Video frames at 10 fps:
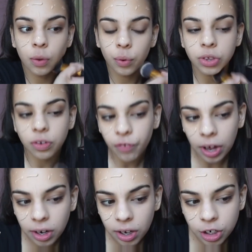with the
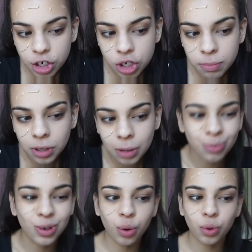foundation, but the
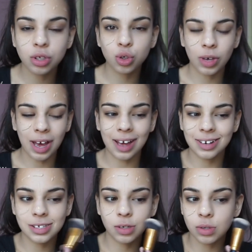bigger ones you
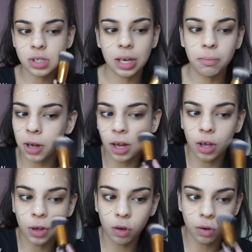can still see my
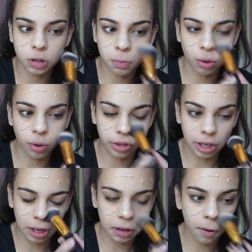huge pore
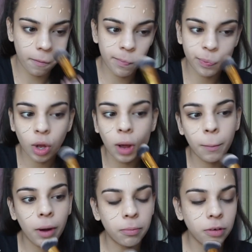there.
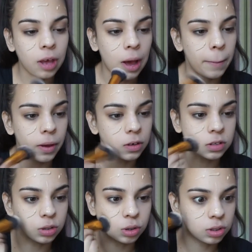But I'm really happy because
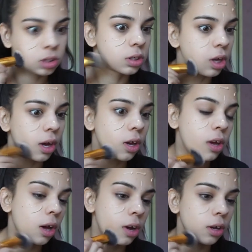it looks
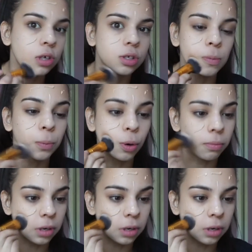like I used a pore